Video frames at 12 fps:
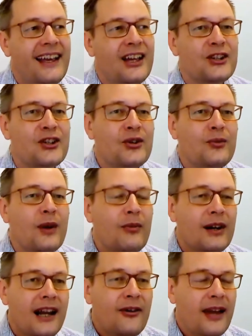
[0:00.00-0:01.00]
So we were
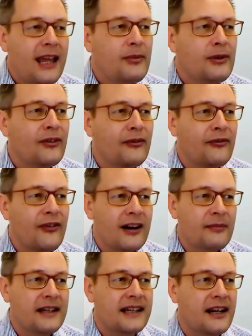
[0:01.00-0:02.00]
now able to
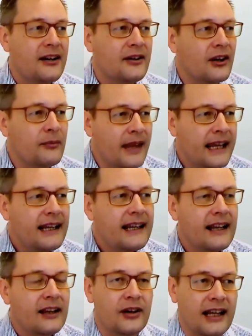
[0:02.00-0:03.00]
farm this out, making
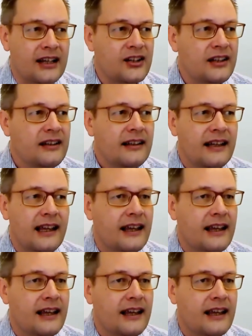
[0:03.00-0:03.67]
that connection,